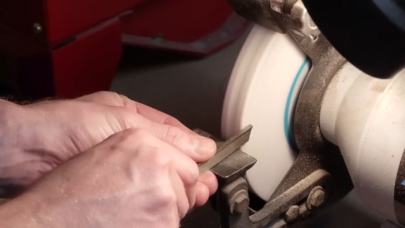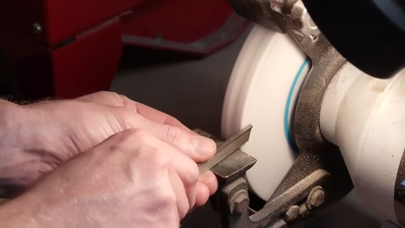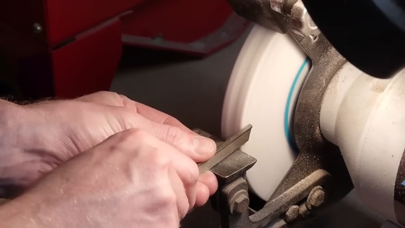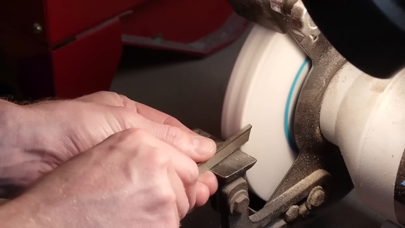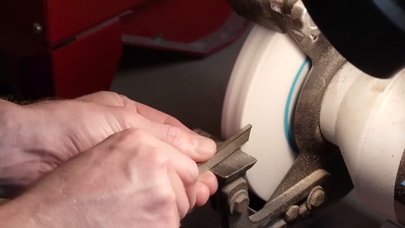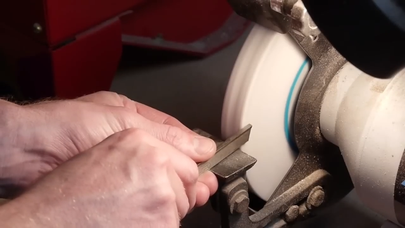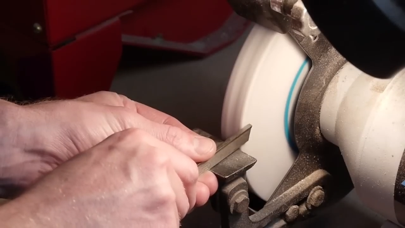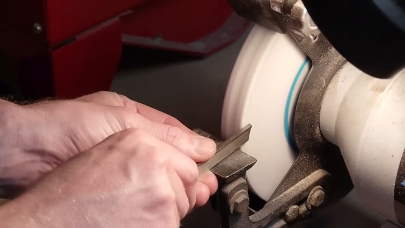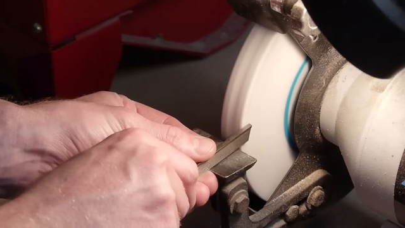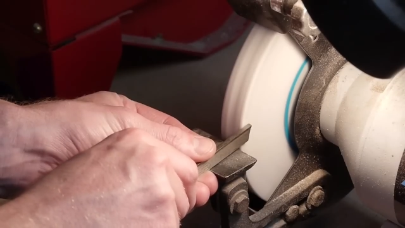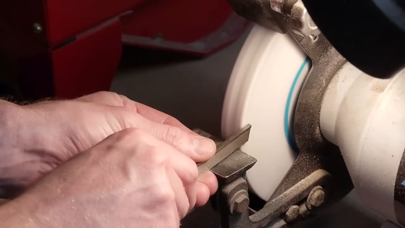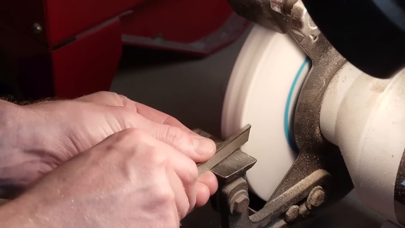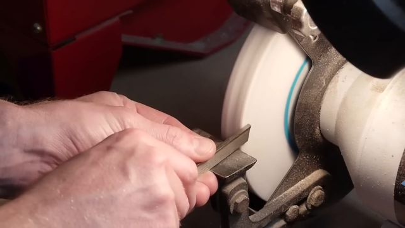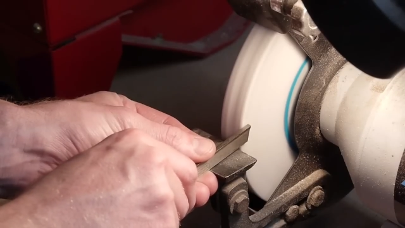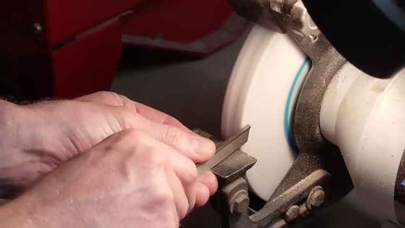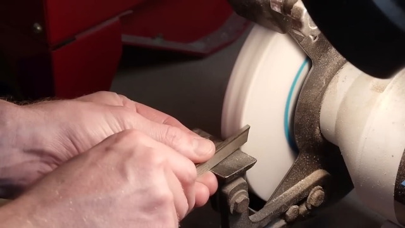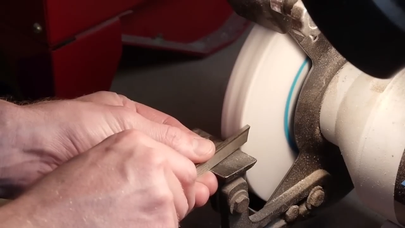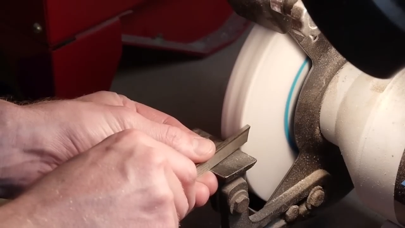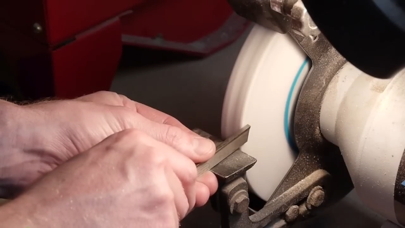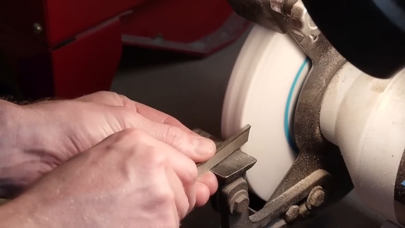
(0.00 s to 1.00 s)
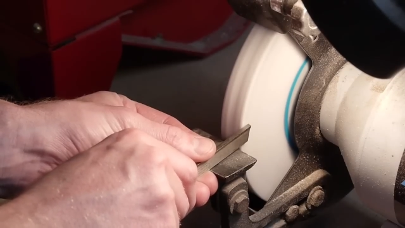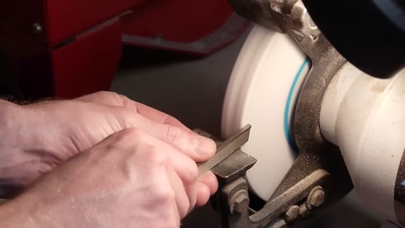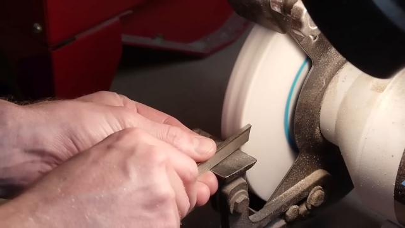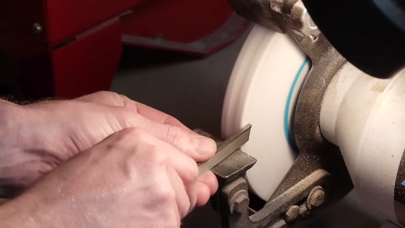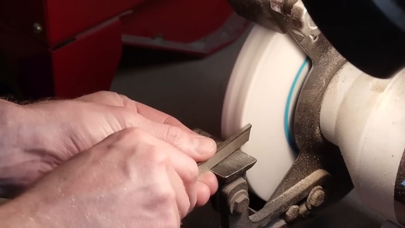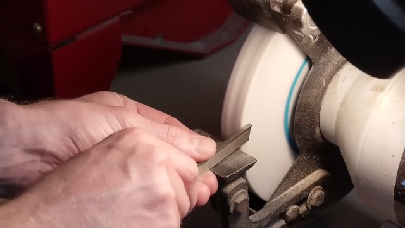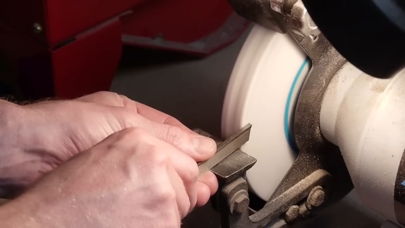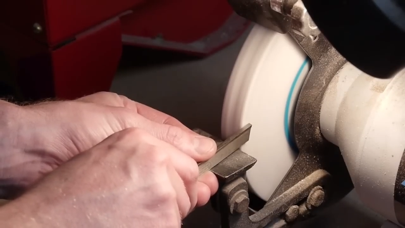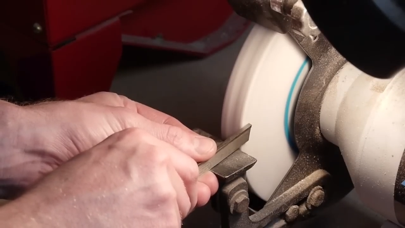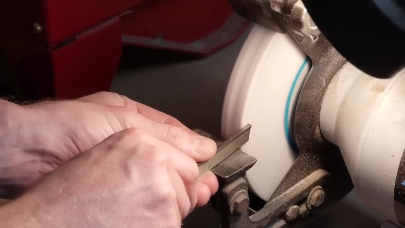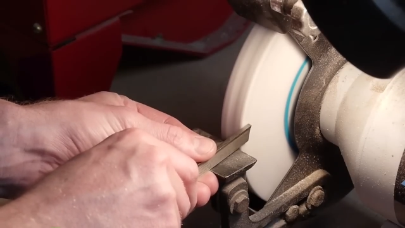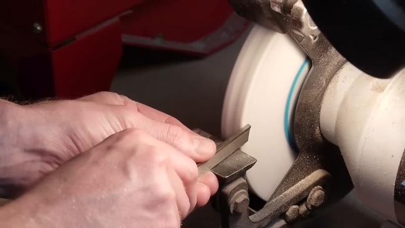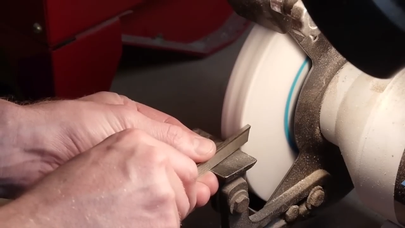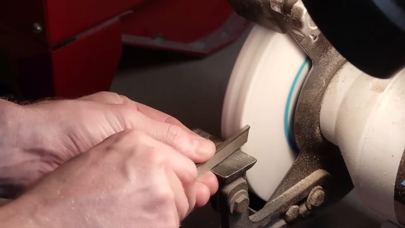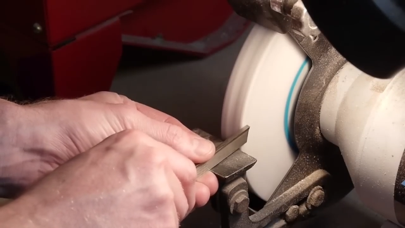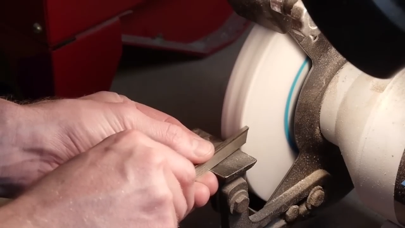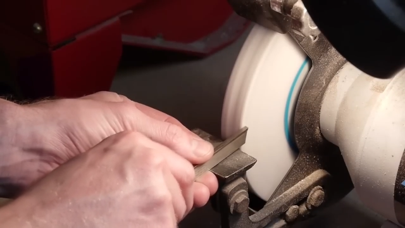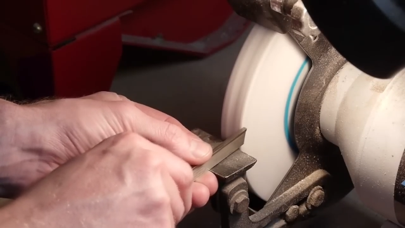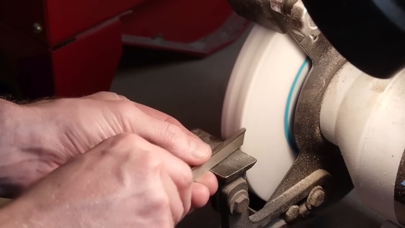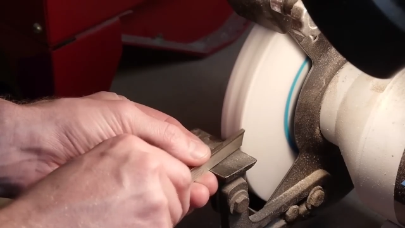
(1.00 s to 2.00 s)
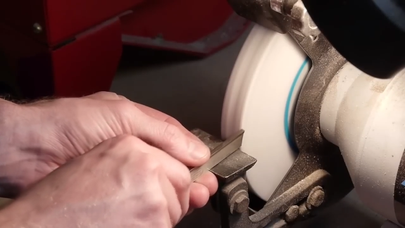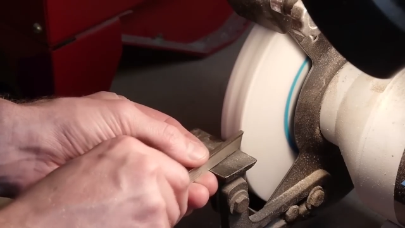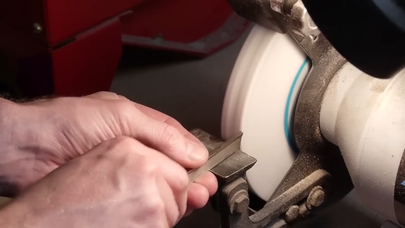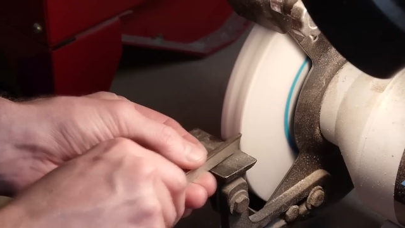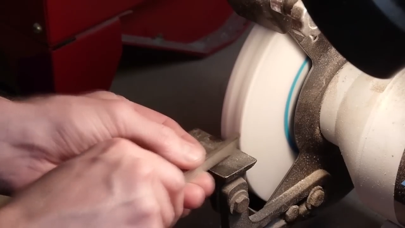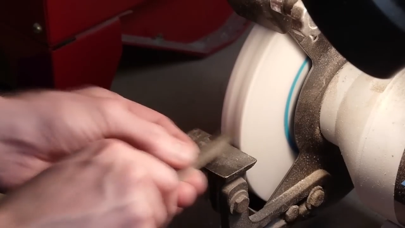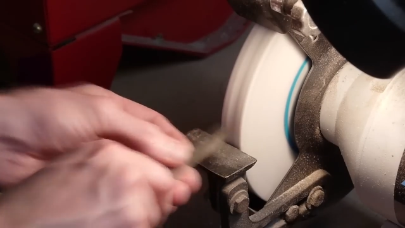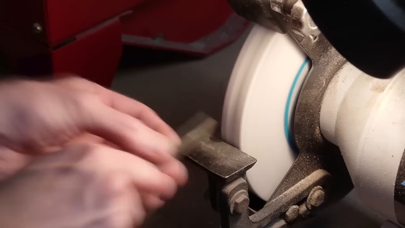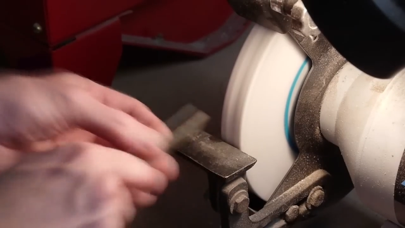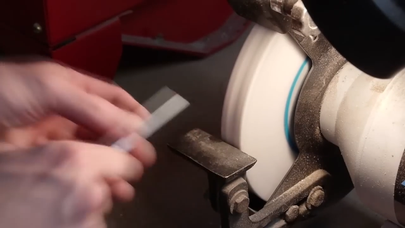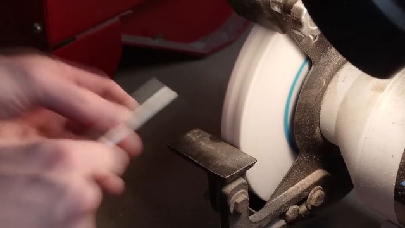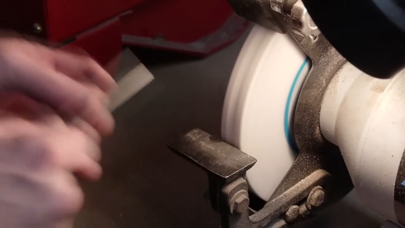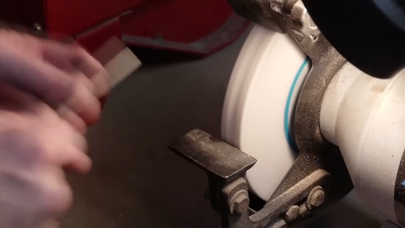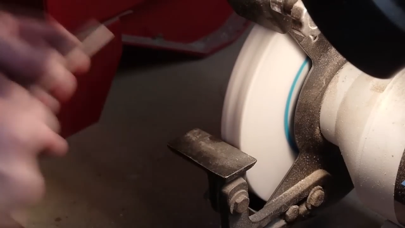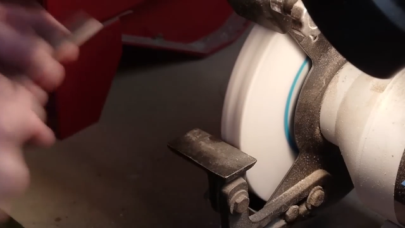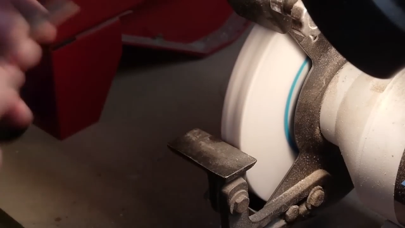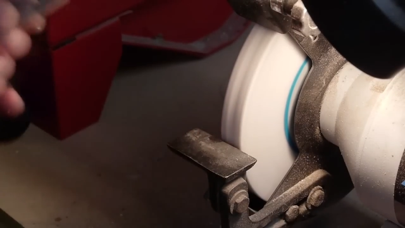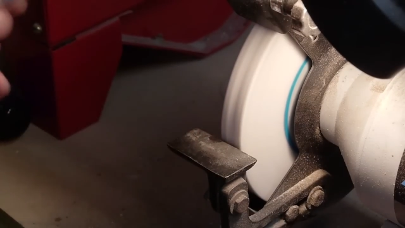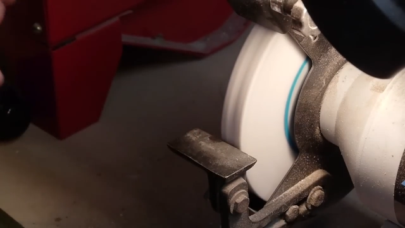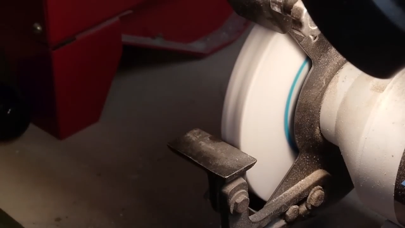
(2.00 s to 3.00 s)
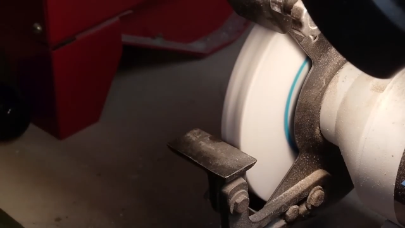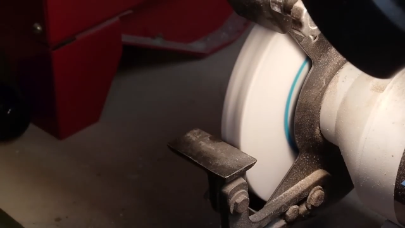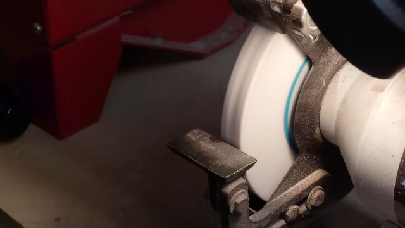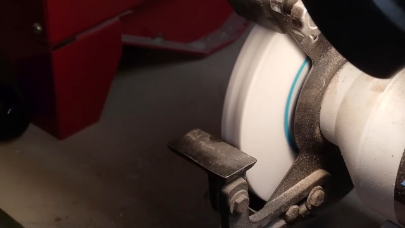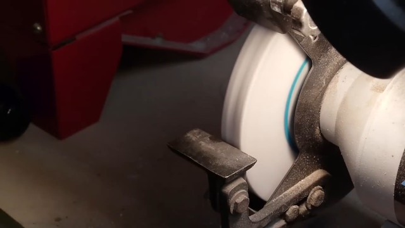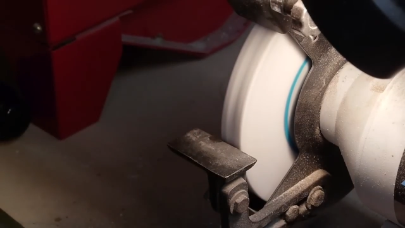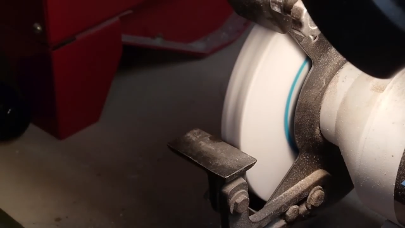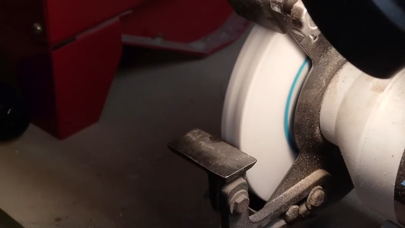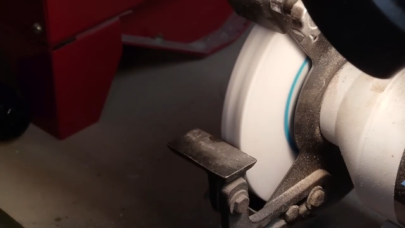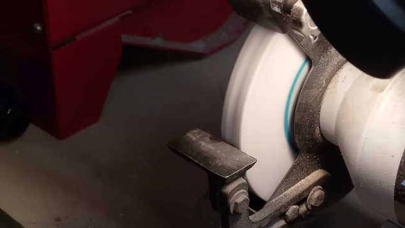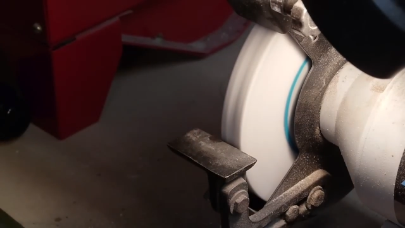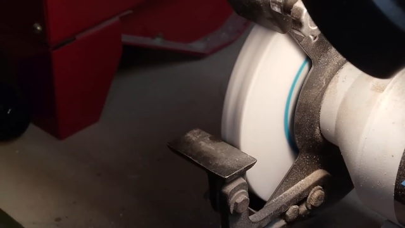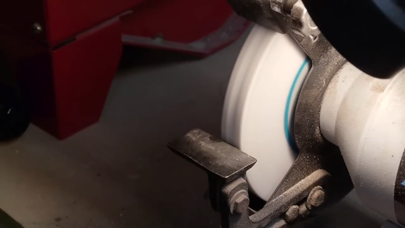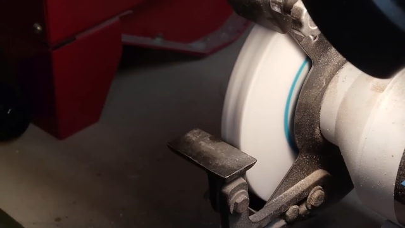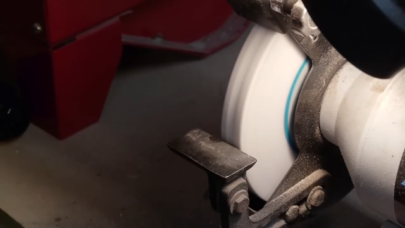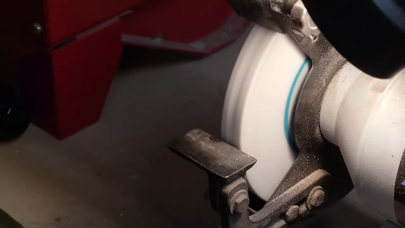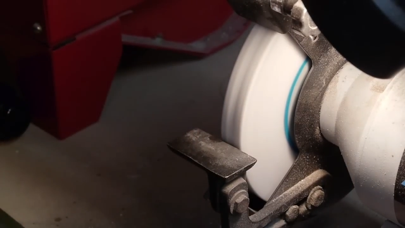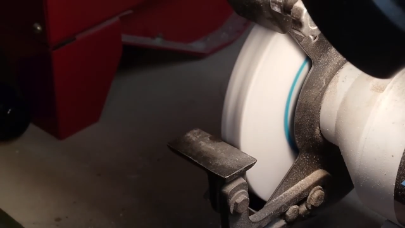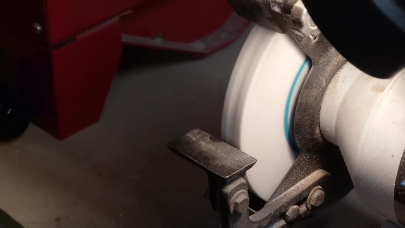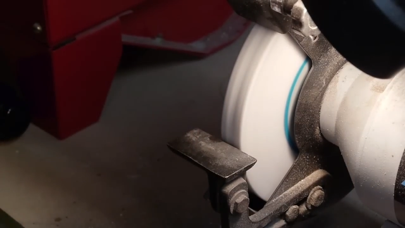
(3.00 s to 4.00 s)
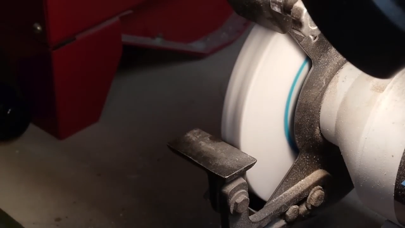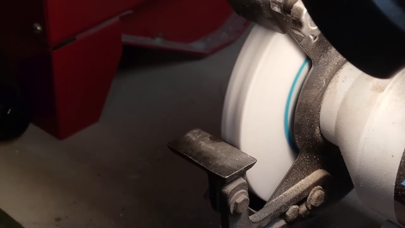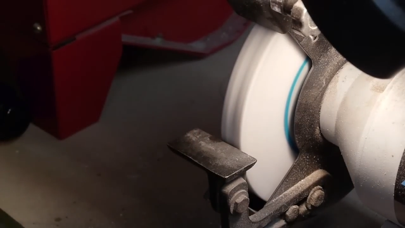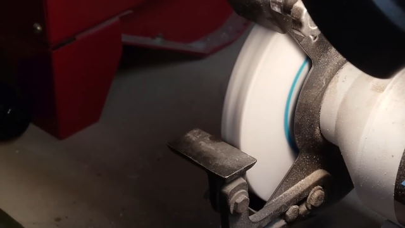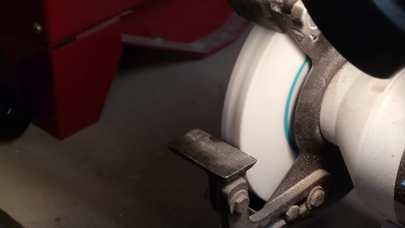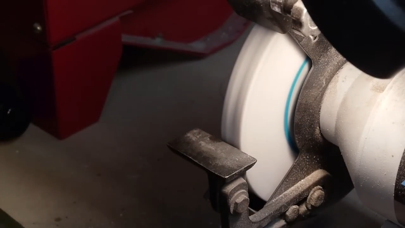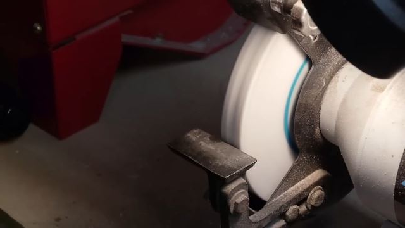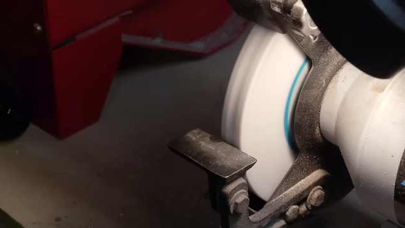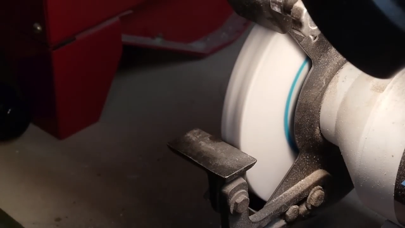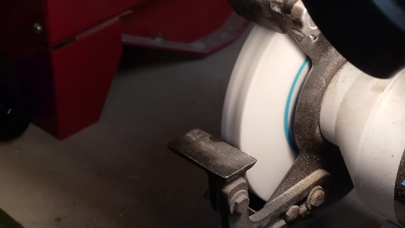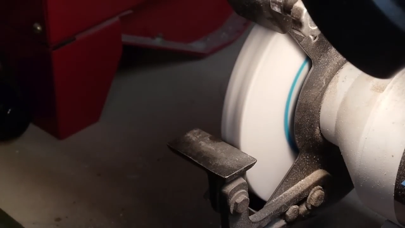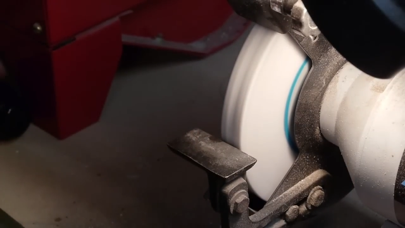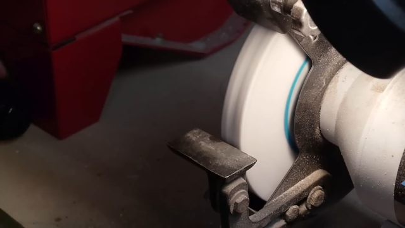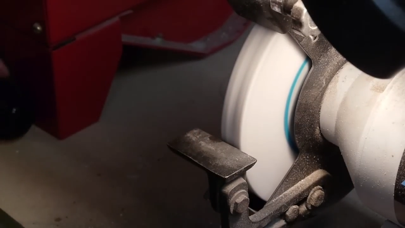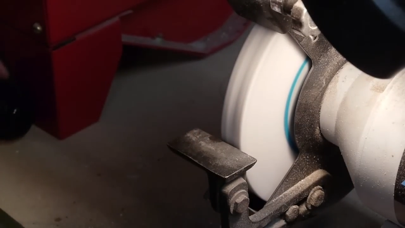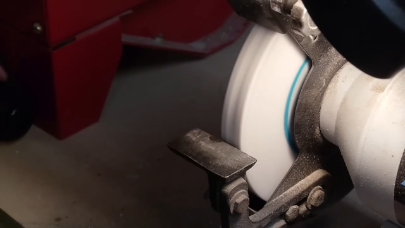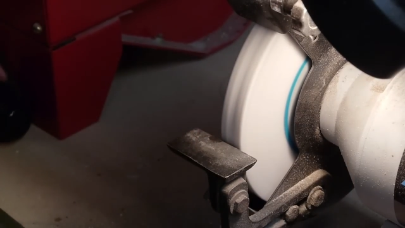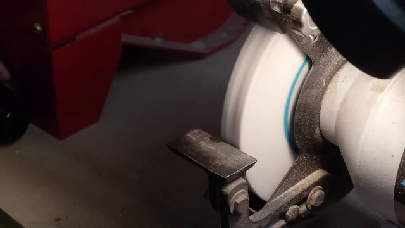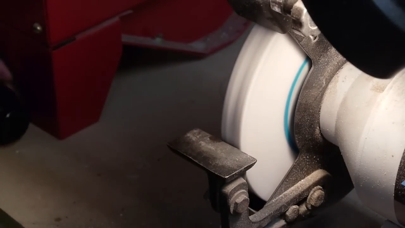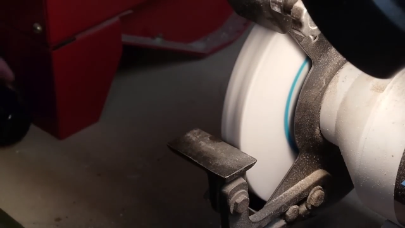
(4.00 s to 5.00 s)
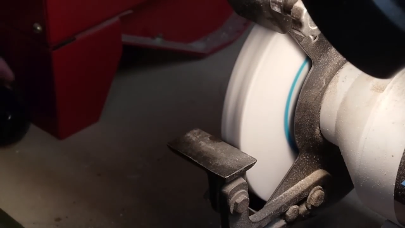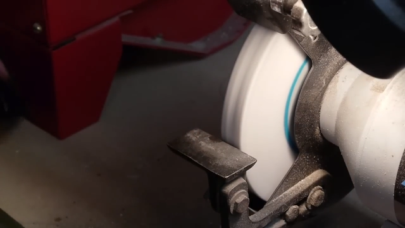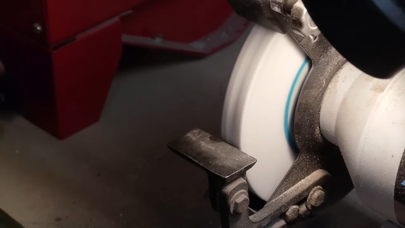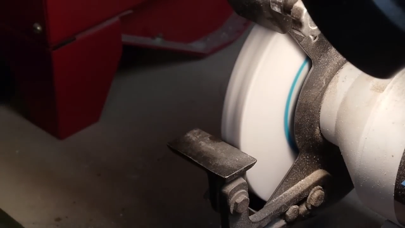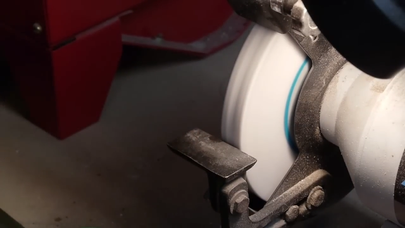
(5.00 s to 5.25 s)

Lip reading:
(no speaker visible)